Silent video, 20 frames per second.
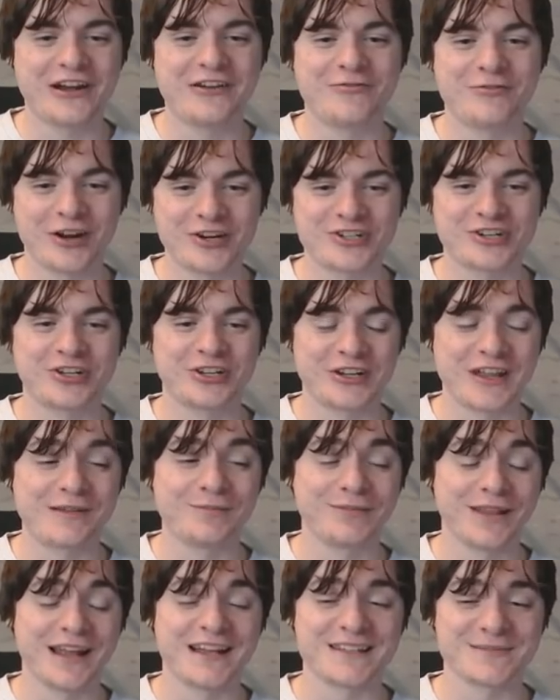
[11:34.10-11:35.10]
Russian-looking
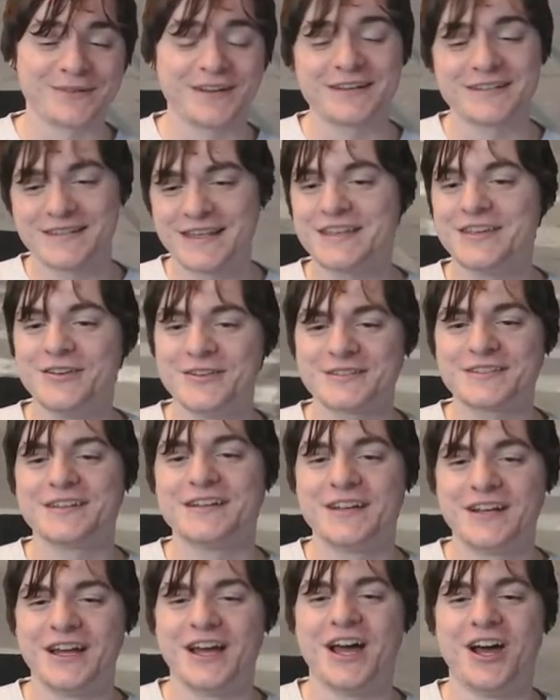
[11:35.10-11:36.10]
place, because they use
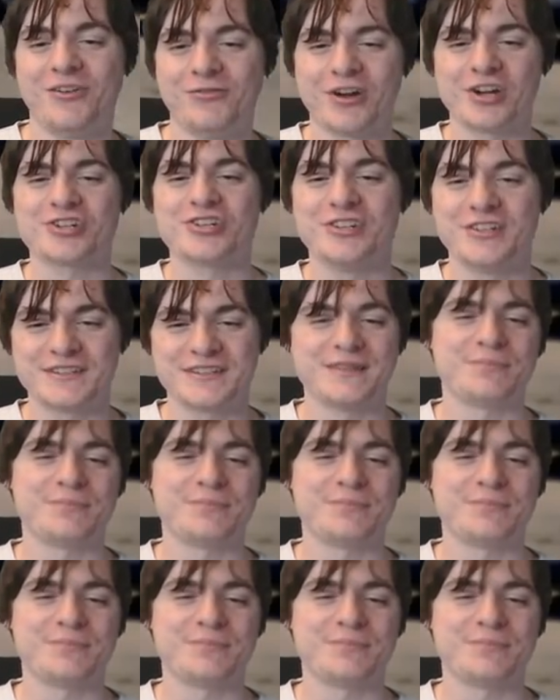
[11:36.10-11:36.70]
Russian as the